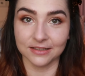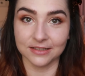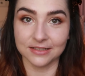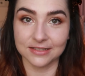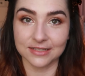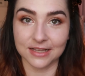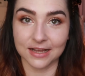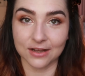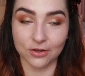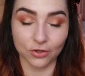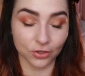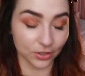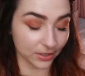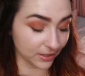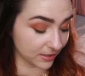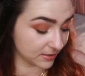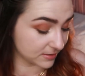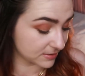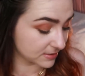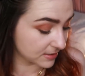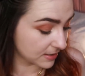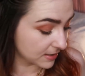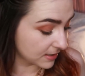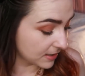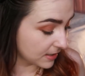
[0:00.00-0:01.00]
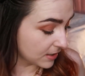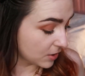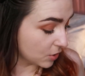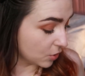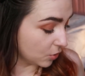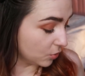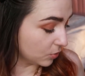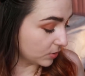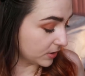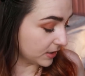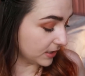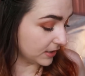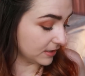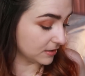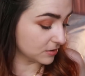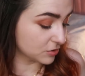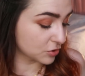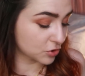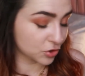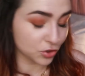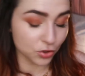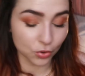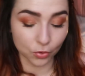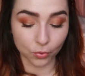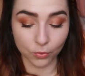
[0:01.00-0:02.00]
Is that all it is? Okay,
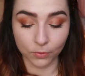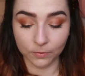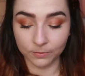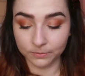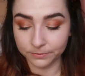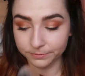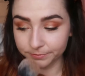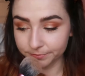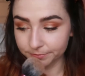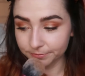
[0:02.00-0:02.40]
so,